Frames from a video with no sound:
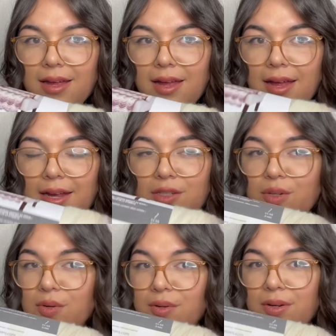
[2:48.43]
I
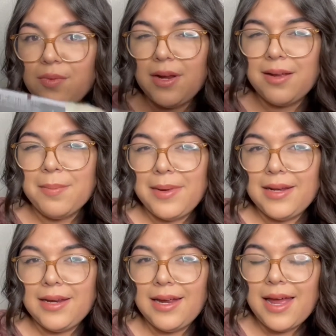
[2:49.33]
totally
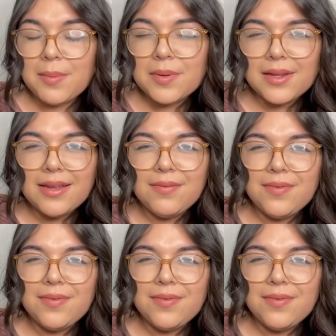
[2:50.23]
recommend it. I believe